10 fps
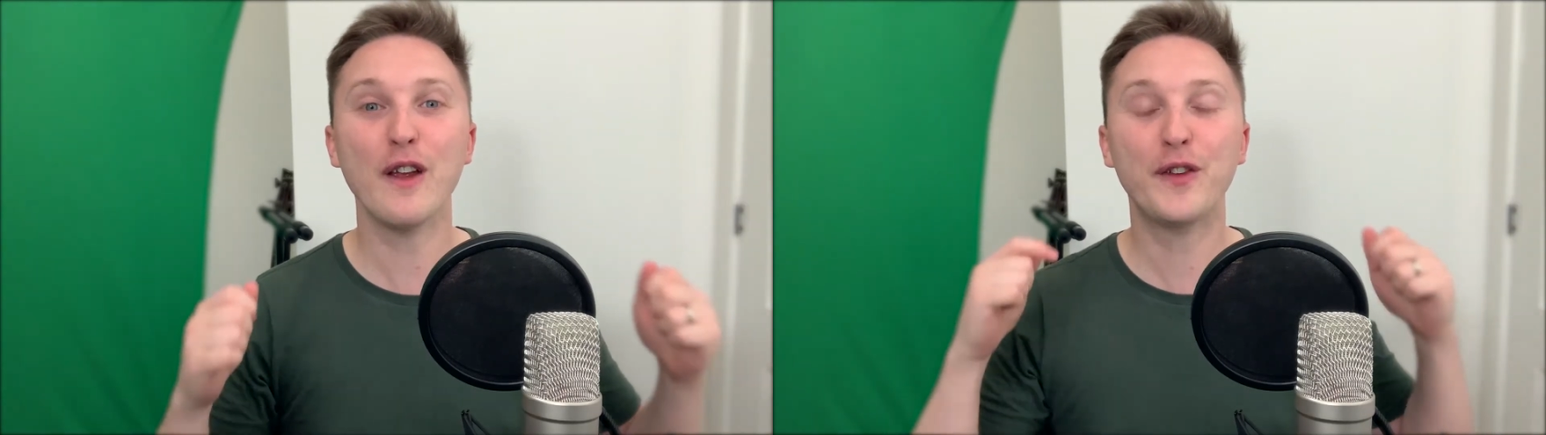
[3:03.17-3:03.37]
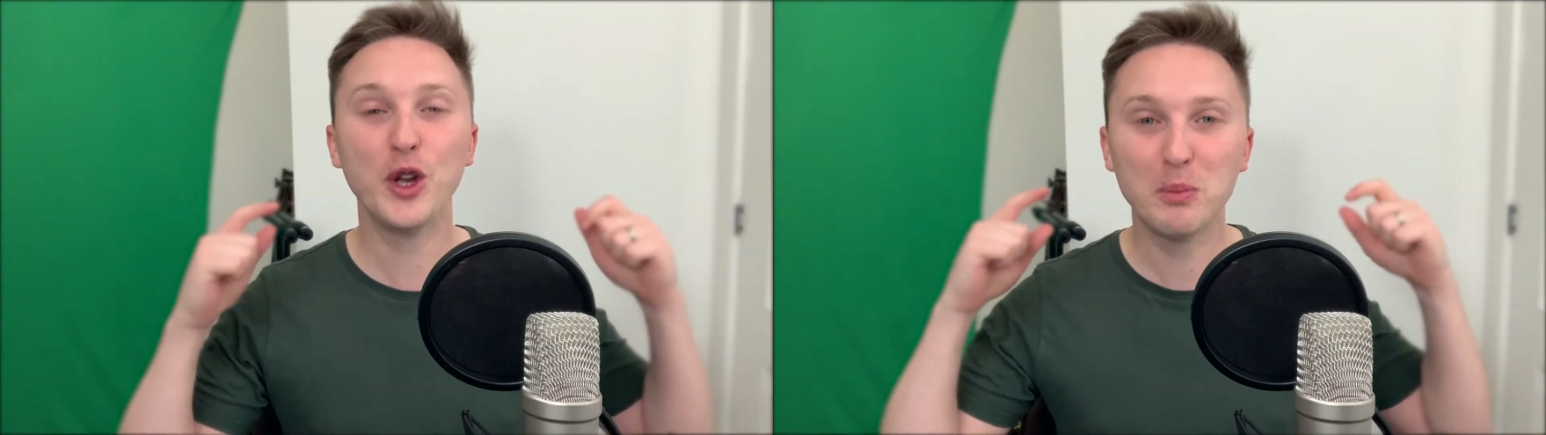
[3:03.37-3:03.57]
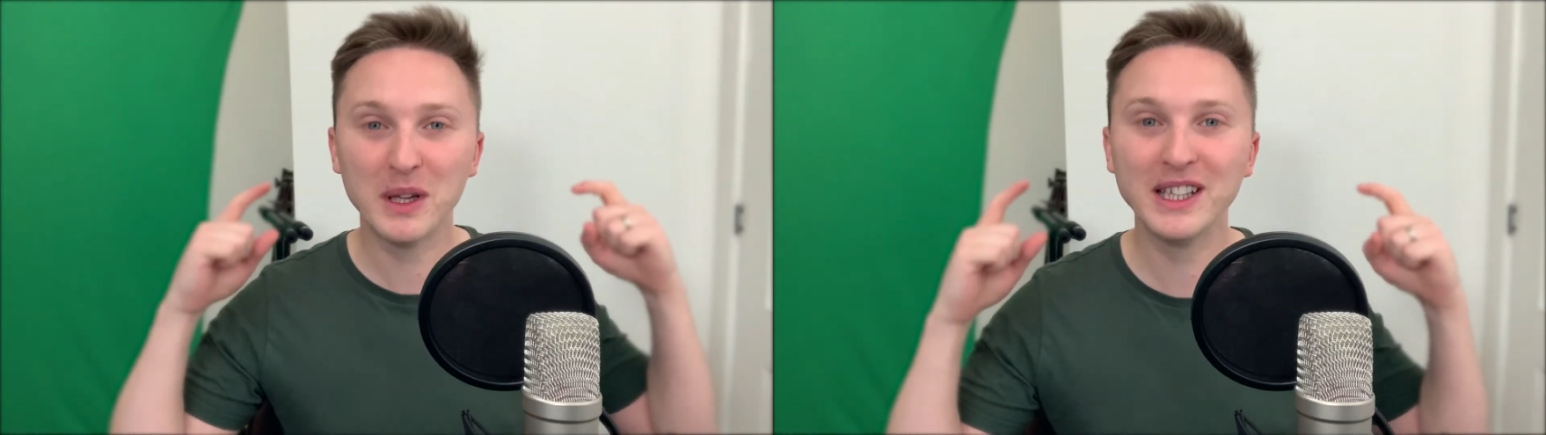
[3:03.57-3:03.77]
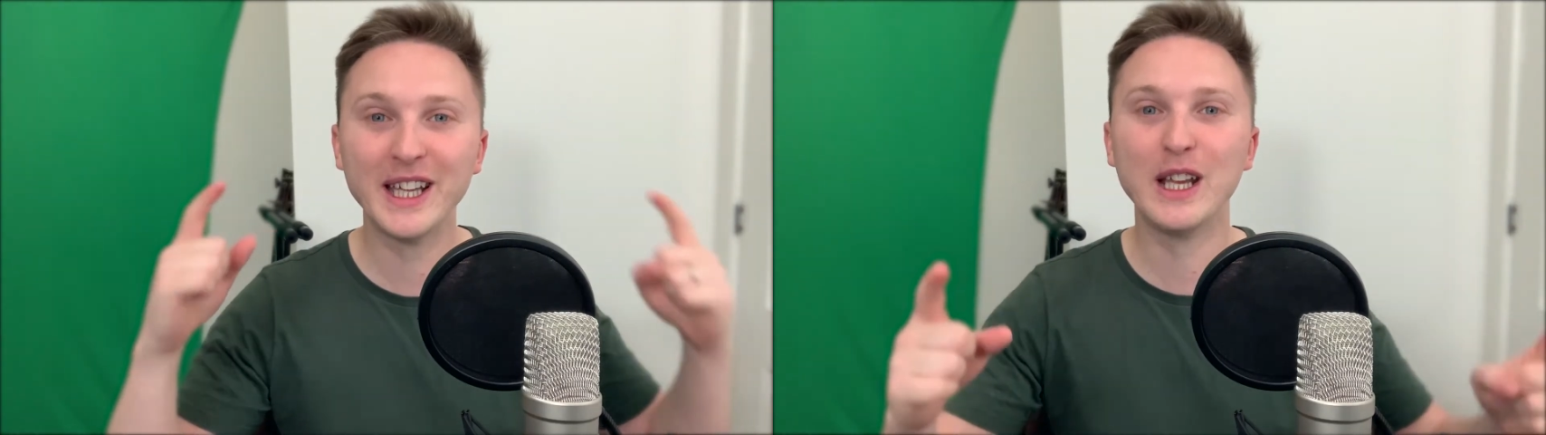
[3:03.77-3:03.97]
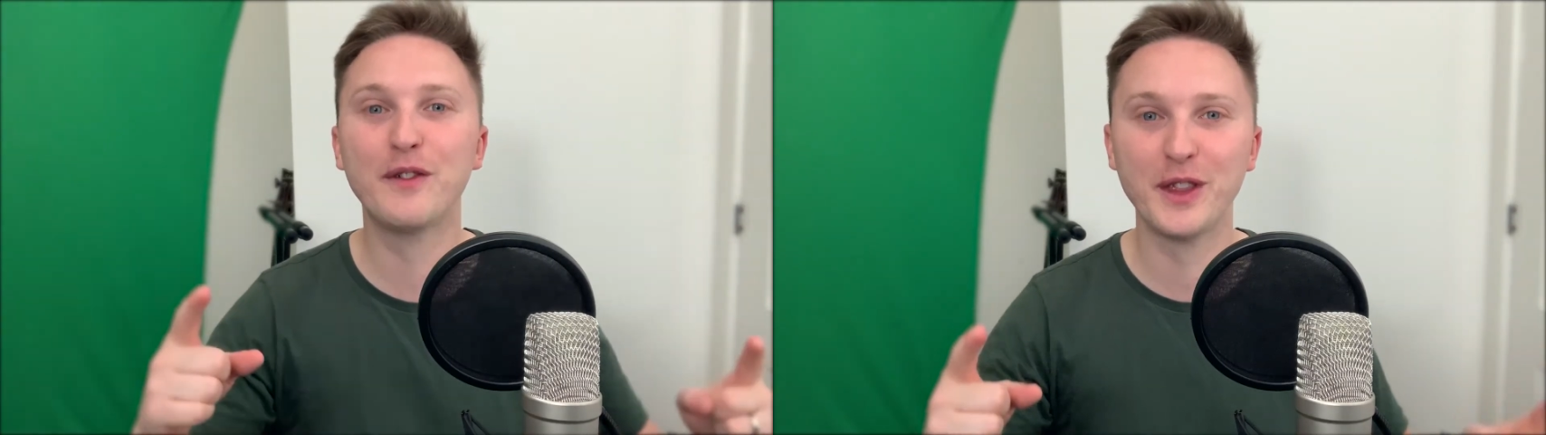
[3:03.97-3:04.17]
if you
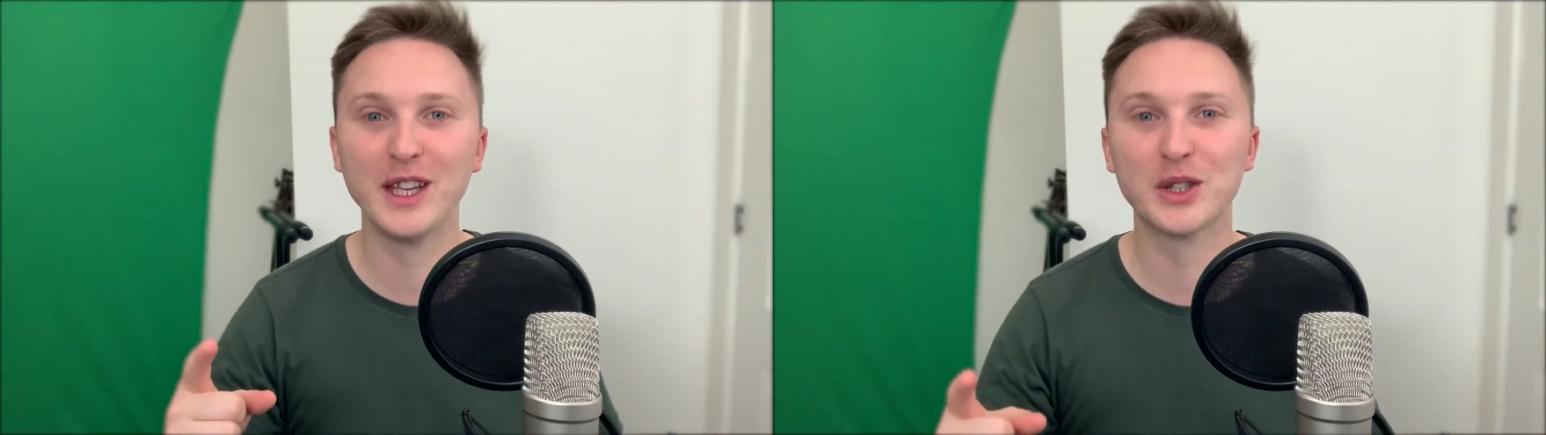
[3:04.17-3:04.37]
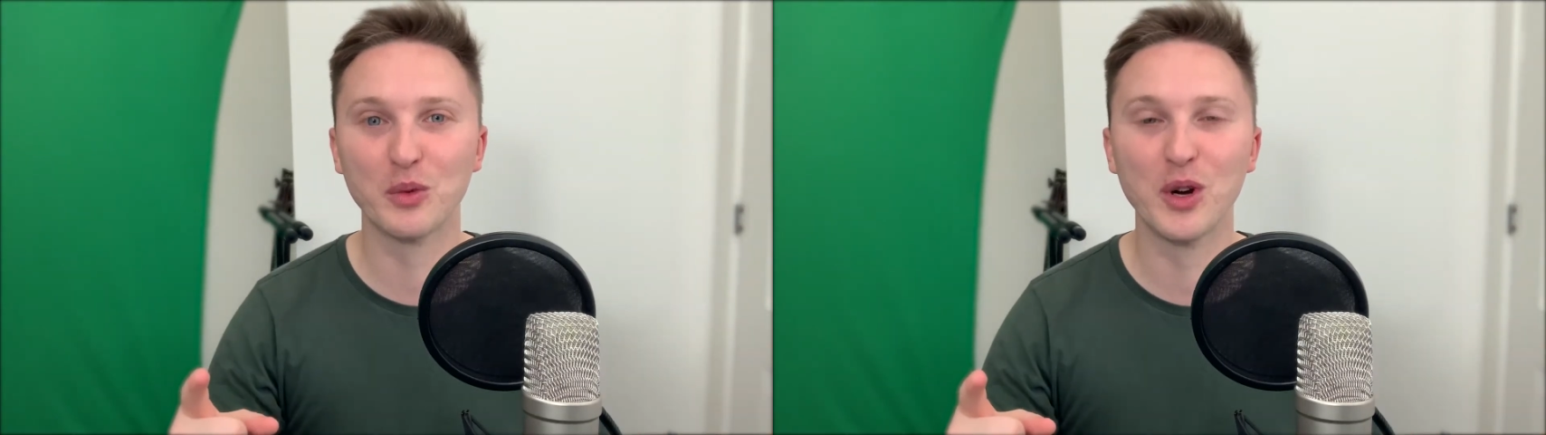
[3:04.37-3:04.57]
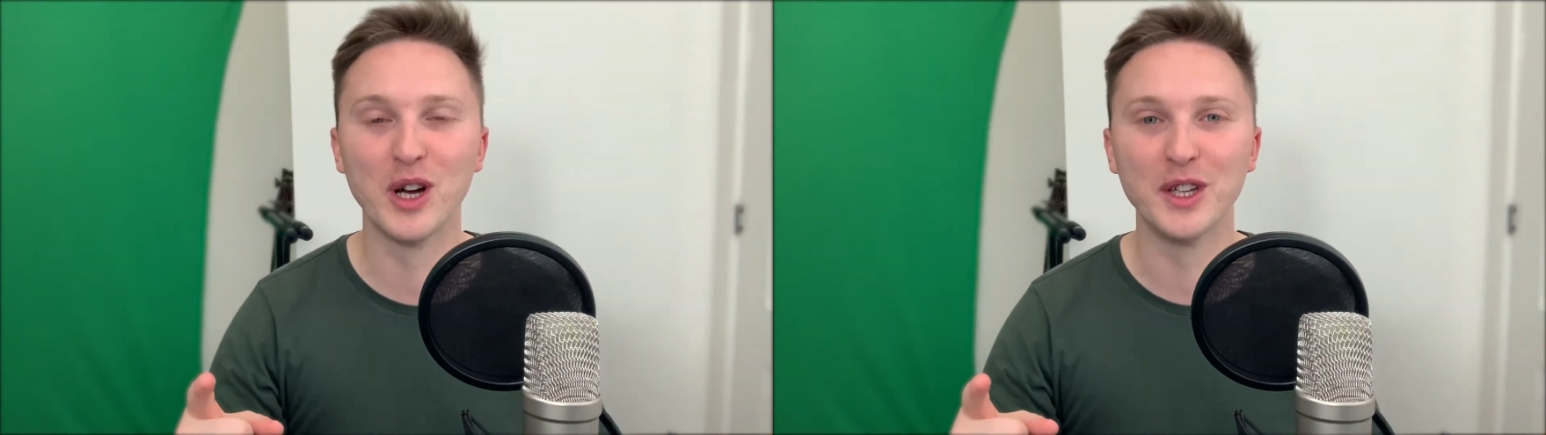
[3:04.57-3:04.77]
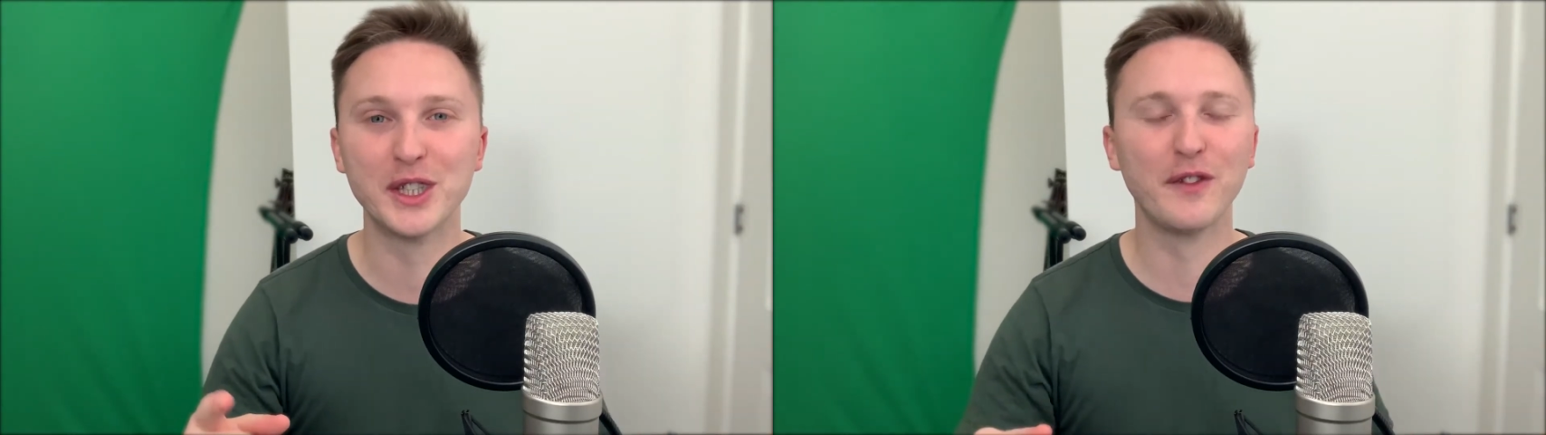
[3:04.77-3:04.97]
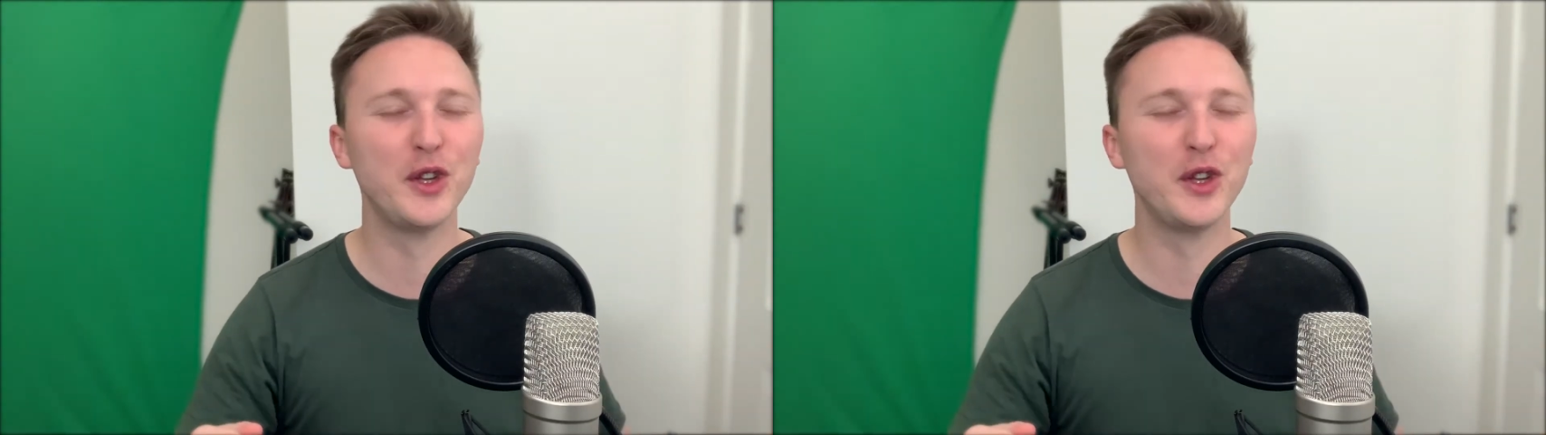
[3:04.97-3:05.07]
believe these words,